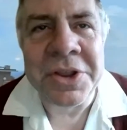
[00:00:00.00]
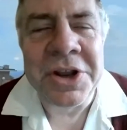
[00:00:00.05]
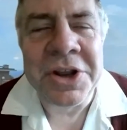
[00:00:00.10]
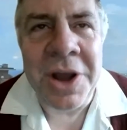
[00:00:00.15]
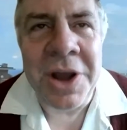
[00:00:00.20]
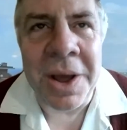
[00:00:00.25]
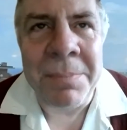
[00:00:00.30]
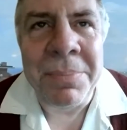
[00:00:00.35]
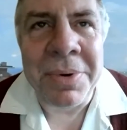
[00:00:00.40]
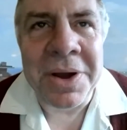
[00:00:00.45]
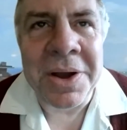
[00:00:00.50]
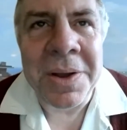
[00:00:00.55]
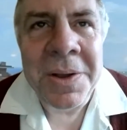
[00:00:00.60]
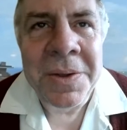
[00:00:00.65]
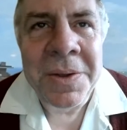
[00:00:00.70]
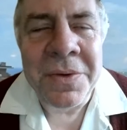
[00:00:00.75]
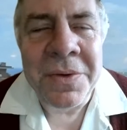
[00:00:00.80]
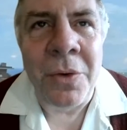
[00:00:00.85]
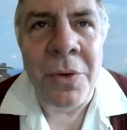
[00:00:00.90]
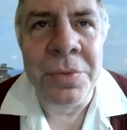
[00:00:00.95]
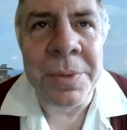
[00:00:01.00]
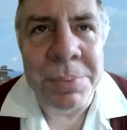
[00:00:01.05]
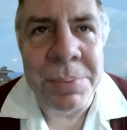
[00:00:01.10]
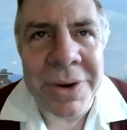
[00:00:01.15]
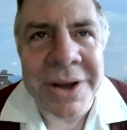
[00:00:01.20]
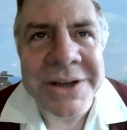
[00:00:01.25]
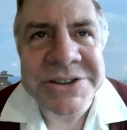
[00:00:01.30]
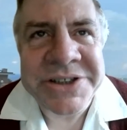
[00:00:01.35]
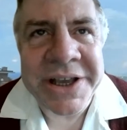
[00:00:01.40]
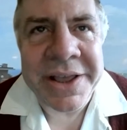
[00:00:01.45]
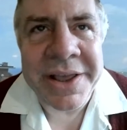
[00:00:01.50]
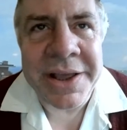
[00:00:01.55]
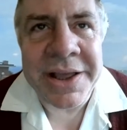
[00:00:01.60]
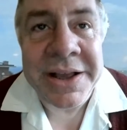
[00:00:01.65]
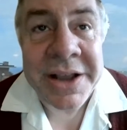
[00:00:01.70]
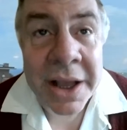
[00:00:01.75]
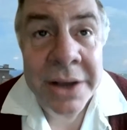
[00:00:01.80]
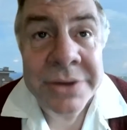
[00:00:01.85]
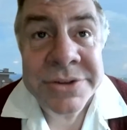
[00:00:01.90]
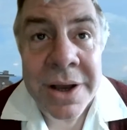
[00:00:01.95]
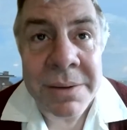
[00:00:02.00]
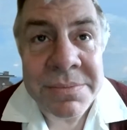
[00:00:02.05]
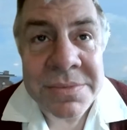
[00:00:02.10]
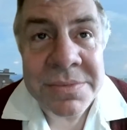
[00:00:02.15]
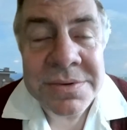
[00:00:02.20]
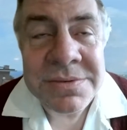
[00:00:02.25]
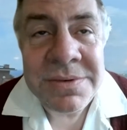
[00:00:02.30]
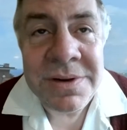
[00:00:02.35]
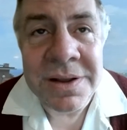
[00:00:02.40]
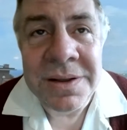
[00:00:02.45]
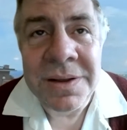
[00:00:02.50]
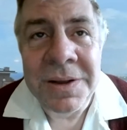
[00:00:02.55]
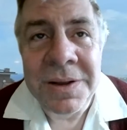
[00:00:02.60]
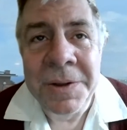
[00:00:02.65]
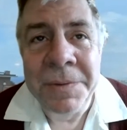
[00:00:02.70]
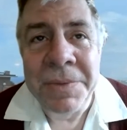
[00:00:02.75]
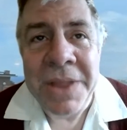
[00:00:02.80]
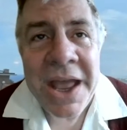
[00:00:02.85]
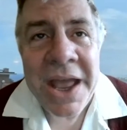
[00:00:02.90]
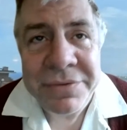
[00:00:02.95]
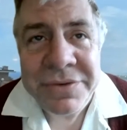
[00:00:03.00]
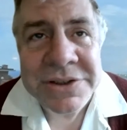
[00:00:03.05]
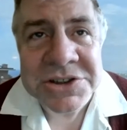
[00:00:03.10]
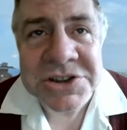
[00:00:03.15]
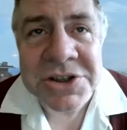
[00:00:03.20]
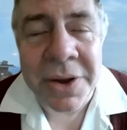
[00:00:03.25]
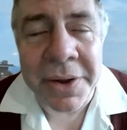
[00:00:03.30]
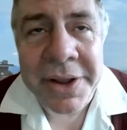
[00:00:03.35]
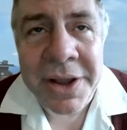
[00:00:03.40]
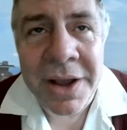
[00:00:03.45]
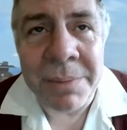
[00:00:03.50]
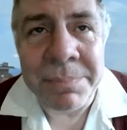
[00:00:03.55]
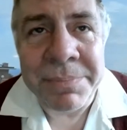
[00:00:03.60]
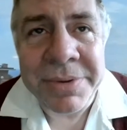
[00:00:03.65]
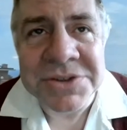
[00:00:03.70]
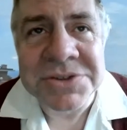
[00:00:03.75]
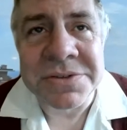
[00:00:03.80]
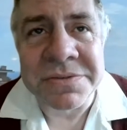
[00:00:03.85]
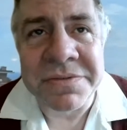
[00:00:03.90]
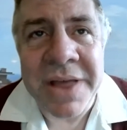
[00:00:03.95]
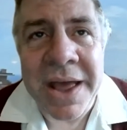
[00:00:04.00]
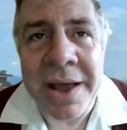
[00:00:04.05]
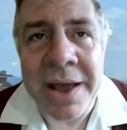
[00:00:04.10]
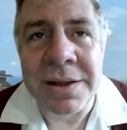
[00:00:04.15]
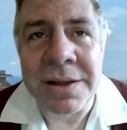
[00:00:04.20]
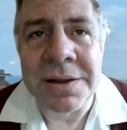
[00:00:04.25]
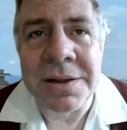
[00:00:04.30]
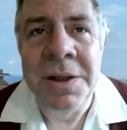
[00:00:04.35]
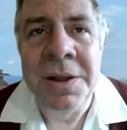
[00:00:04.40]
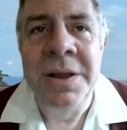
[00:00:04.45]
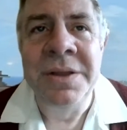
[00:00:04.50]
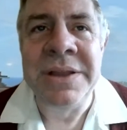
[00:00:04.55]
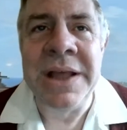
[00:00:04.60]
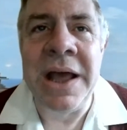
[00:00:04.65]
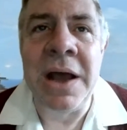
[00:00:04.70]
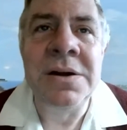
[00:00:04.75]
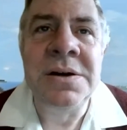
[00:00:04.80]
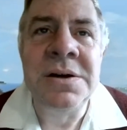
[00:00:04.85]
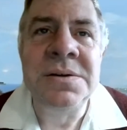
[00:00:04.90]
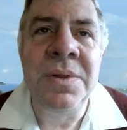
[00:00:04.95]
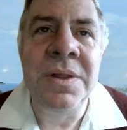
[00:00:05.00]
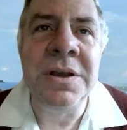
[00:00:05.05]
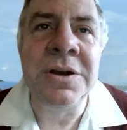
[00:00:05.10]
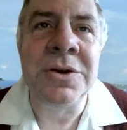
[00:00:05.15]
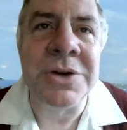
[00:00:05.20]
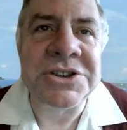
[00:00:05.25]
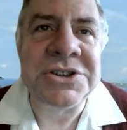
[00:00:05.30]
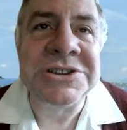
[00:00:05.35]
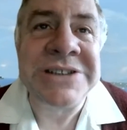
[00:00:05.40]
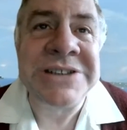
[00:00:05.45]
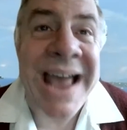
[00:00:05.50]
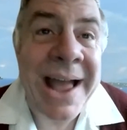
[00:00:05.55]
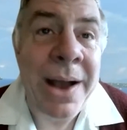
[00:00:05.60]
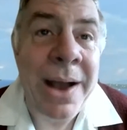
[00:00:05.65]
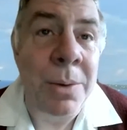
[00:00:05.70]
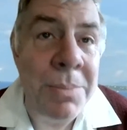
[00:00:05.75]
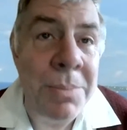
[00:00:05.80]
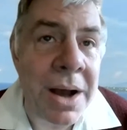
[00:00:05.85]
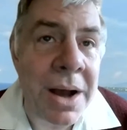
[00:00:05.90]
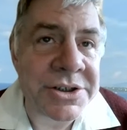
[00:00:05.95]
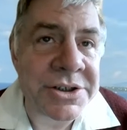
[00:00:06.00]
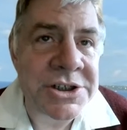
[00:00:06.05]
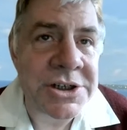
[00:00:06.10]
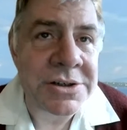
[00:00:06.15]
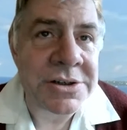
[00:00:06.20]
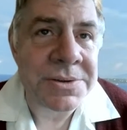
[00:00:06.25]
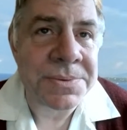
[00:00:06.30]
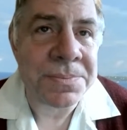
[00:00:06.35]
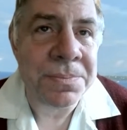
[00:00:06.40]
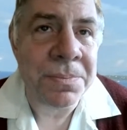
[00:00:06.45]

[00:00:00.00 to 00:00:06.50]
the number on the price ticket goes up. Everything's going up because of that. Now, question is how much?